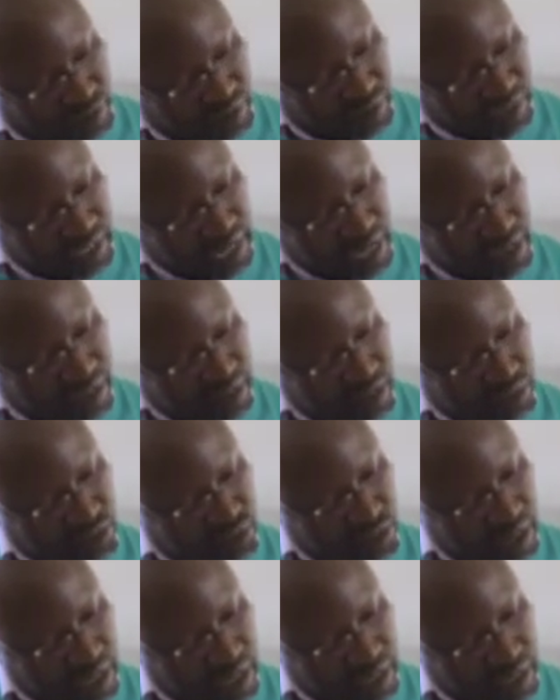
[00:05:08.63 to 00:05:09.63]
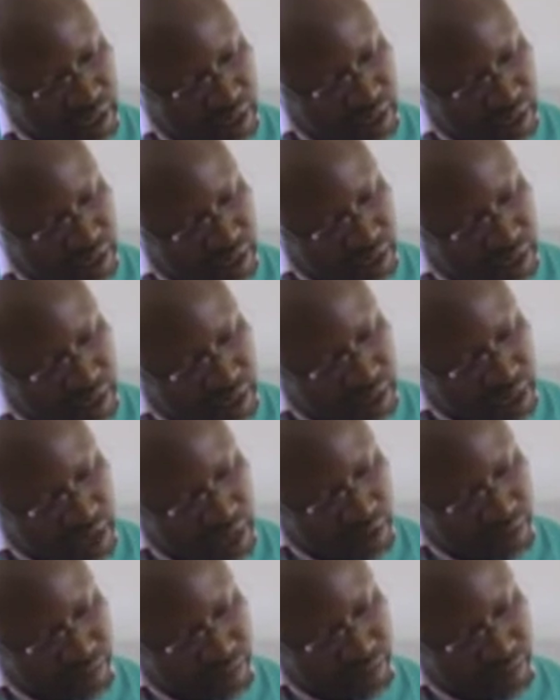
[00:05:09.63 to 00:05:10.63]
Here is your
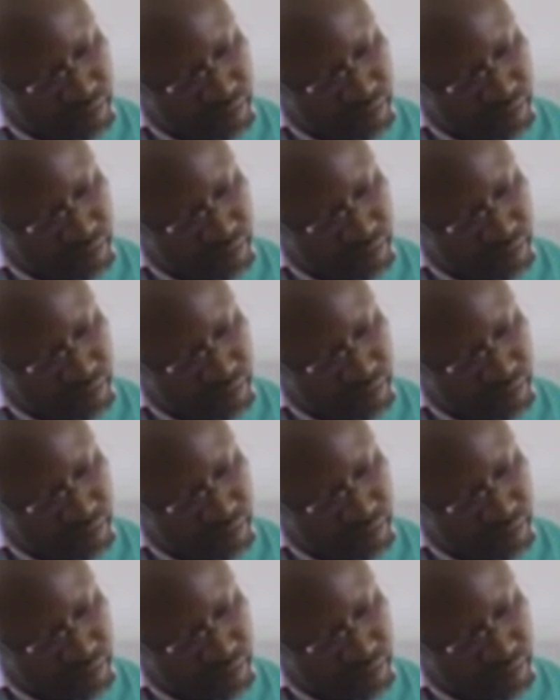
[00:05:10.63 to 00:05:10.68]
gum.